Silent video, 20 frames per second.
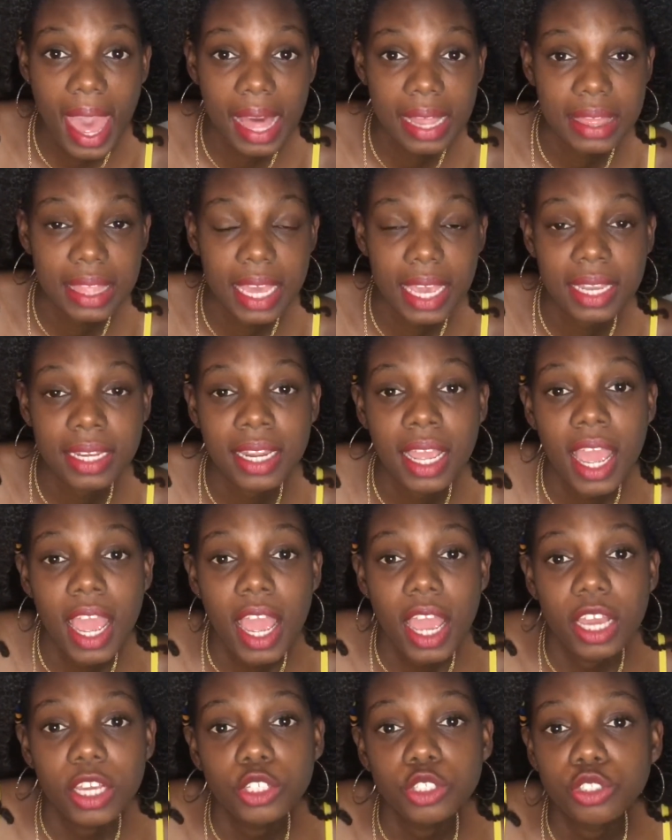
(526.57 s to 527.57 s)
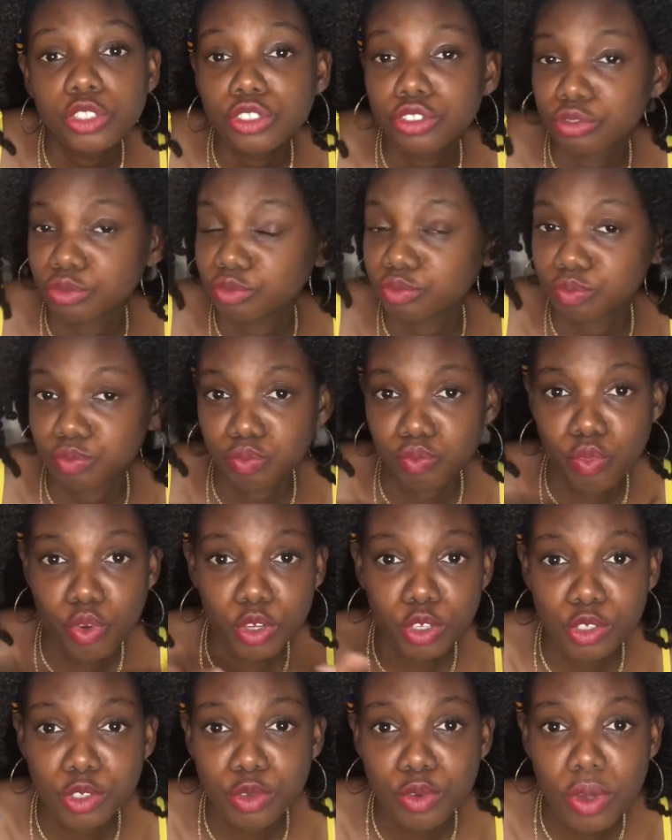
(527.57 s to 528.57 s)
and then you
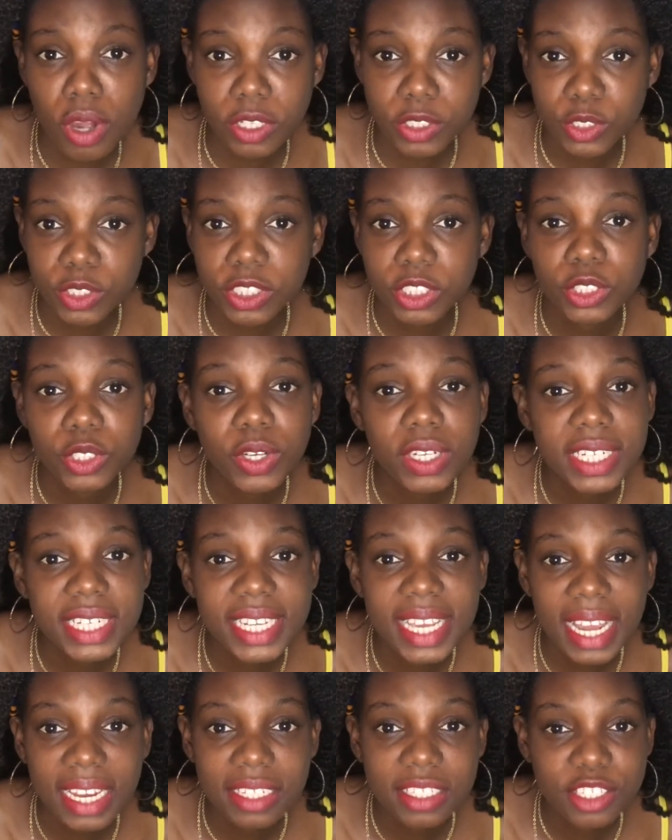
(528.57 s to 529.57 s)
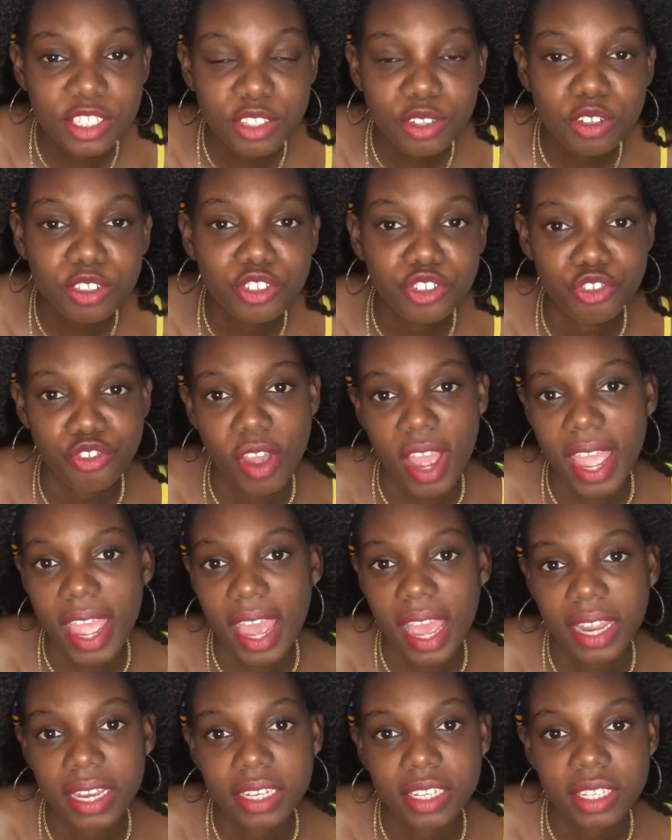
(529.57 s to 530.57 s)
want to go out on the 3rd day and it's not dry,
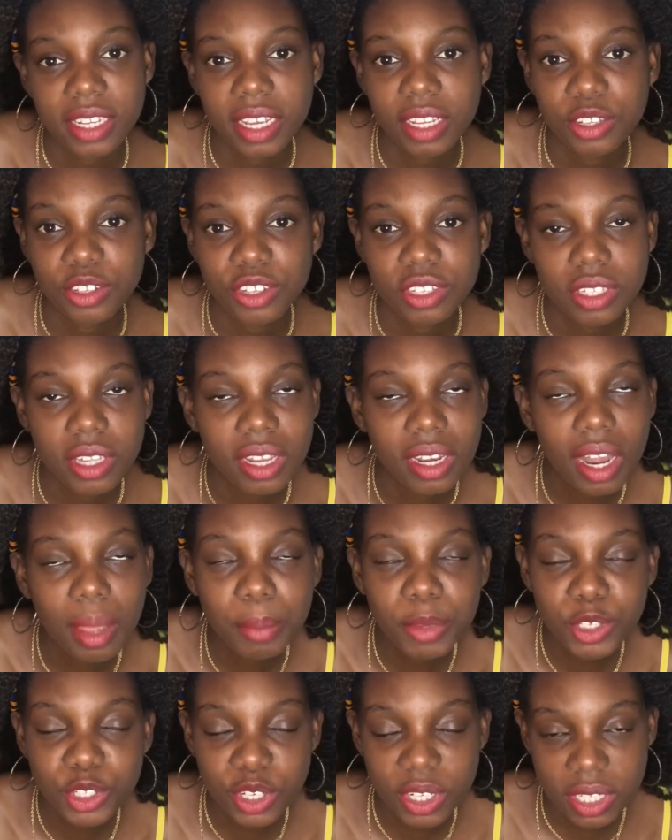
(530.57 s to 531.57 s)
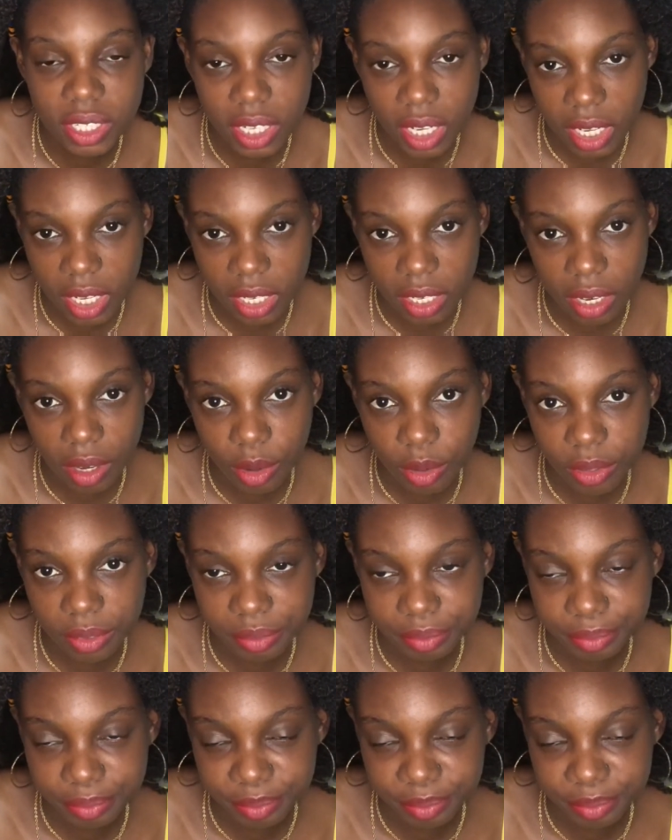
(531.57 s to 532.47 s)
and then you say, let me just take it down?